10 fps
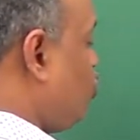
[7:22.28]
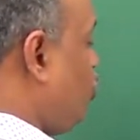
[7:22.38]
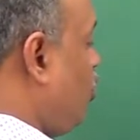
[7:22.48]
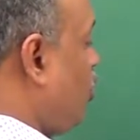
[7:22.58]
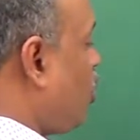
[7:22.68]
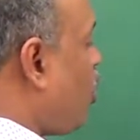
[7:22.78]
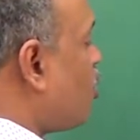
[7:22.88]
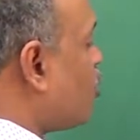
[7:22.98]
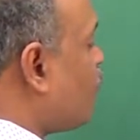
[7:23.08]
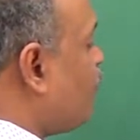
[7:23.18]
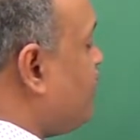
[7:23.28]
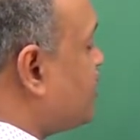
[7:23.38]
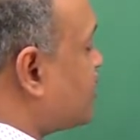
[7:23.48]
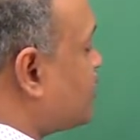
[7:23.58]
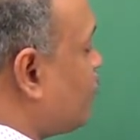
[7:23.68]
a lot of
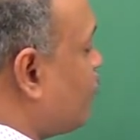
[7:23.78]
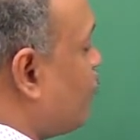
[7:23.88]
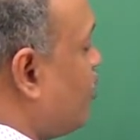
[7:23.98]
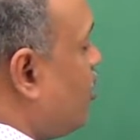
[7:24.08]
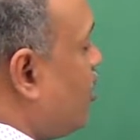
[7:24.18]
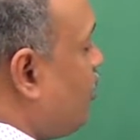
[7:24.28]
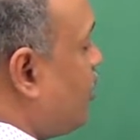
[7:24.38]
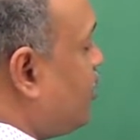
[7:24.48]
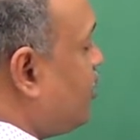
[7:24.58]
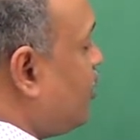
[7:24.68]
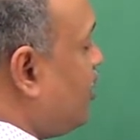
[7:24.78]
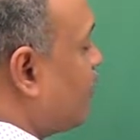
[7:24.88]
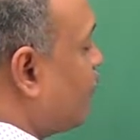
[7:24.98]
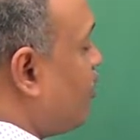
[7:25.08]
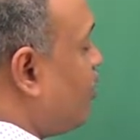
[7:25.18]
pieces of
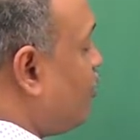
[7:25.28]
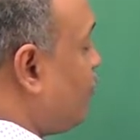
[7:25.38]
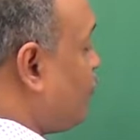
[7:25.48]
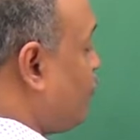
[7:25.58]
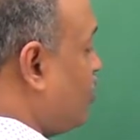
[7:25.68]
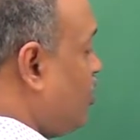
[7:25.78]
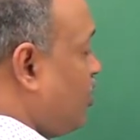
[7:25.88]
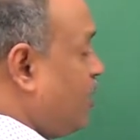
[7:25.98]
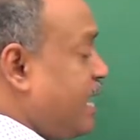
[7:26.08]
particular form of